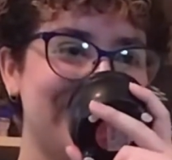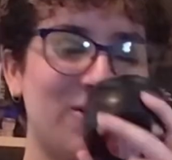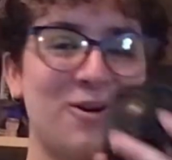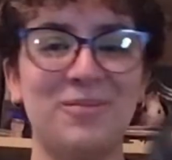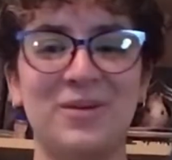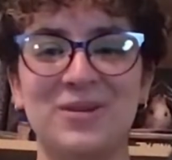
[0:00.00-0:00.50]

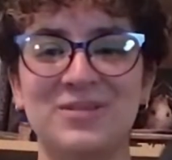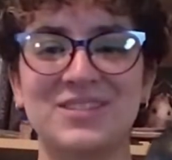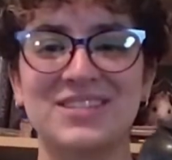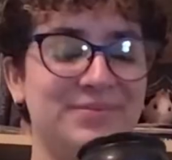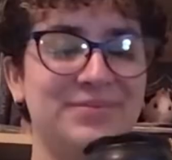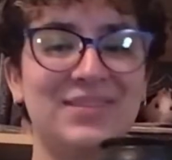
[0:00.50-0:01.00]

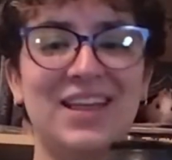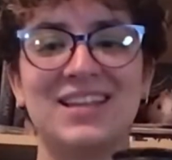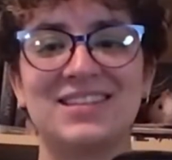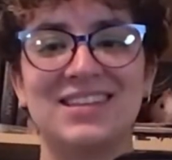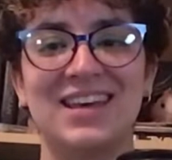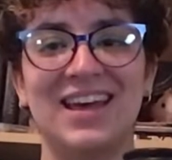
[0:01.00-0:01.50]
Almost. That's
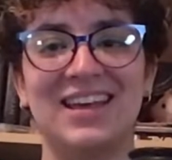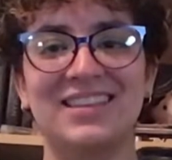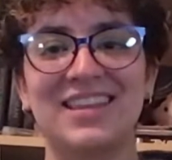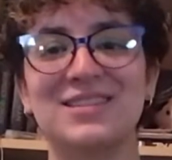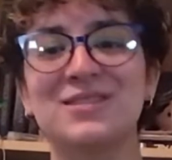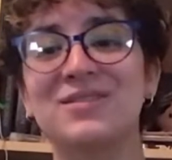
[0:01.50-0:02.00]

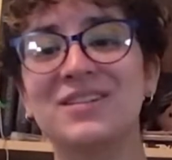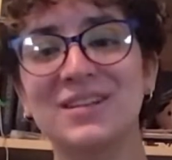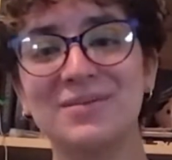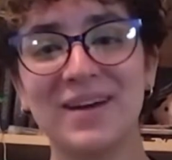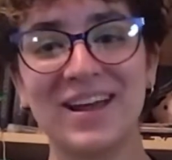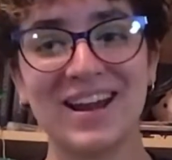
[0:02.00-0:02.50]
a really
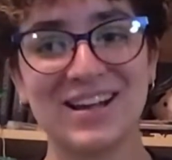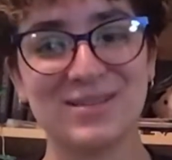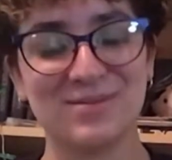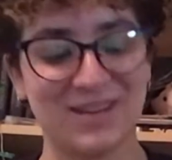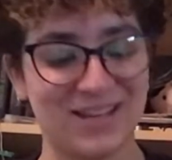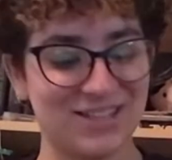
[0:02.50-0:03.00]
bad
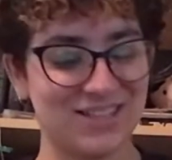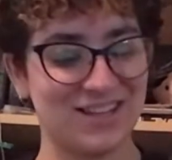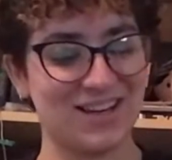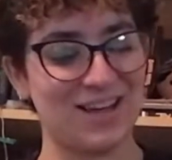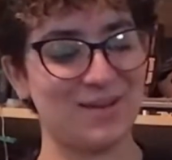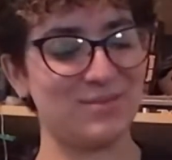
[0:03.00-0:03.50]
explanation.
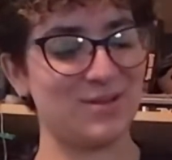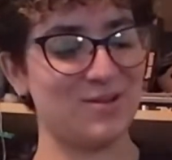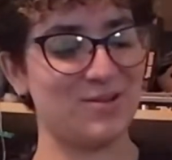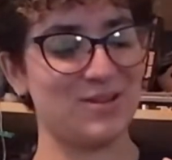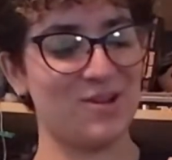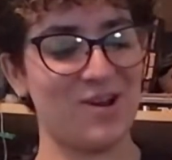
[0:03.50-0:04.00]
I'm so
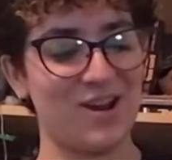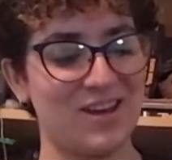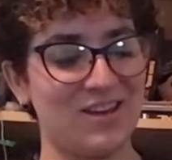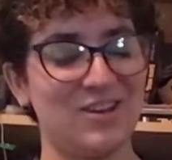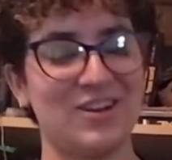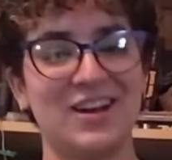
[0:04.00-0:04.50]
sorry.
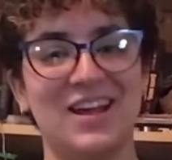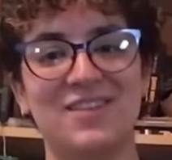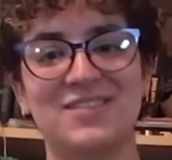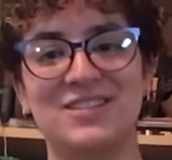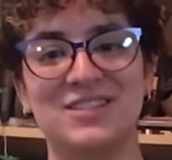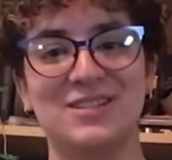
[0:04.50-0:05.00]
You're gonna have
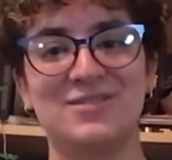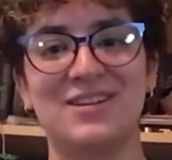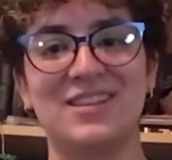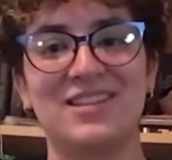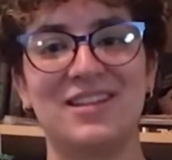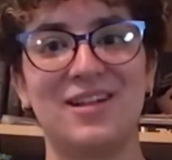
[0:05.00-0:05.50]
to deal
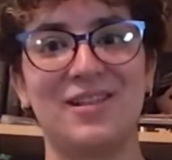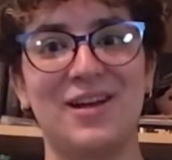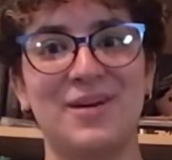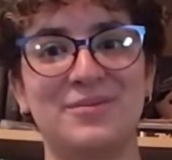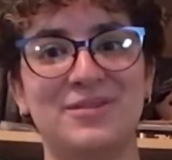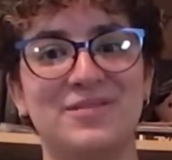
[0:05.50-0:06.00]
with a
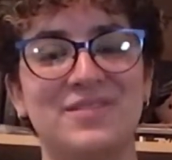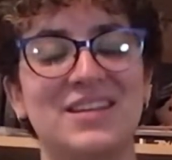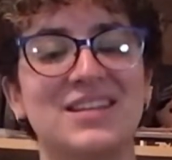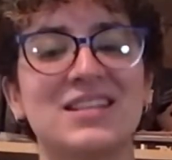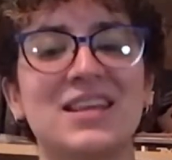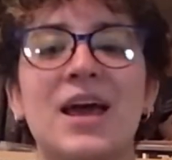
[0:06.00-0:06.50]
lot more of these.